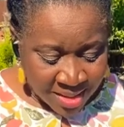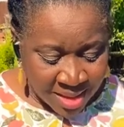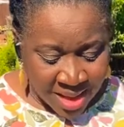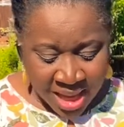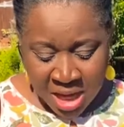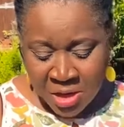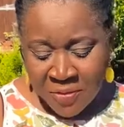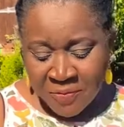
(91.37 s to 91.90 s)

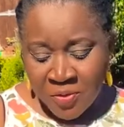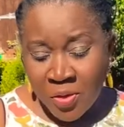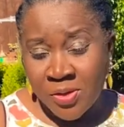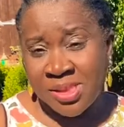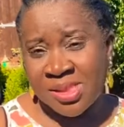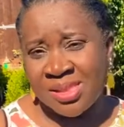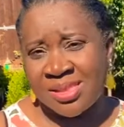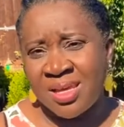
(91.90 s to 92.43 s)
And of course,
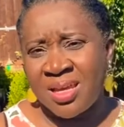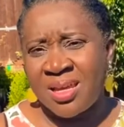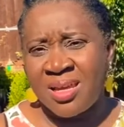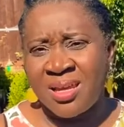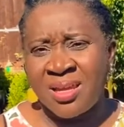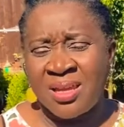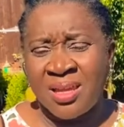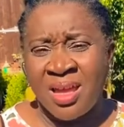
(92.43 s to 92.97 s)

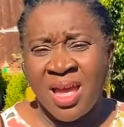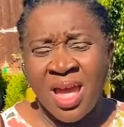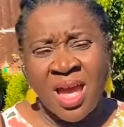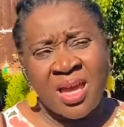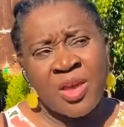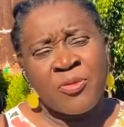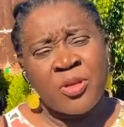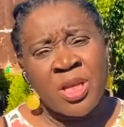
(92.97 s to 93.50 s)

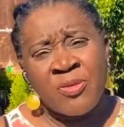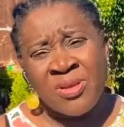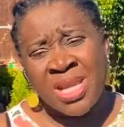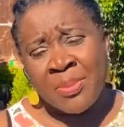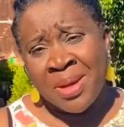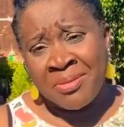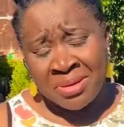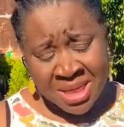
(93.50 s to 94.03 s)
if you live in
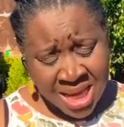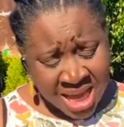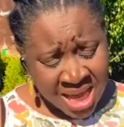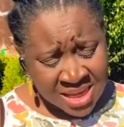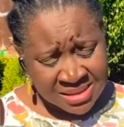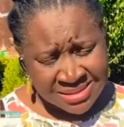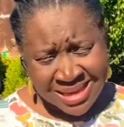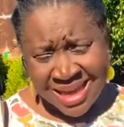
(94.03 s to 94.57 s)
America,
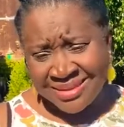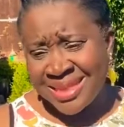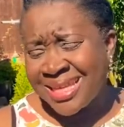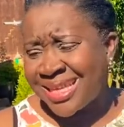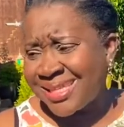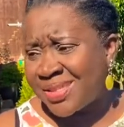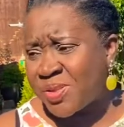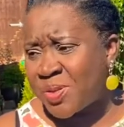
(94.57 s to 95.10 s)
I think
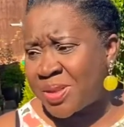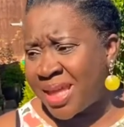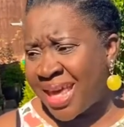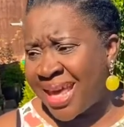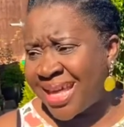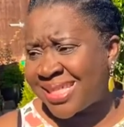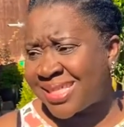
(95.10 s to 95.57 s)
it's zone 8,